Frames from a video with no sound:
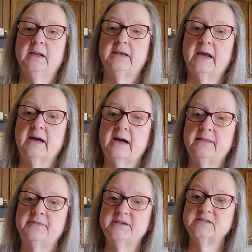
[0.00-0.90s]
Now,
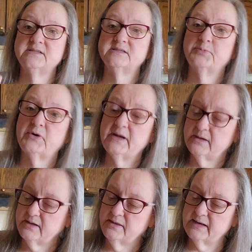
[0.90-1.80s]
this is the
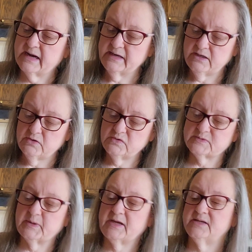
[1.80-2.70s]
brand that I
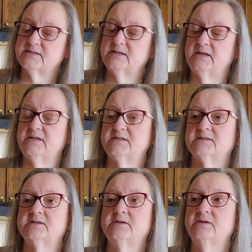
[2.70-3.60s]
use because it is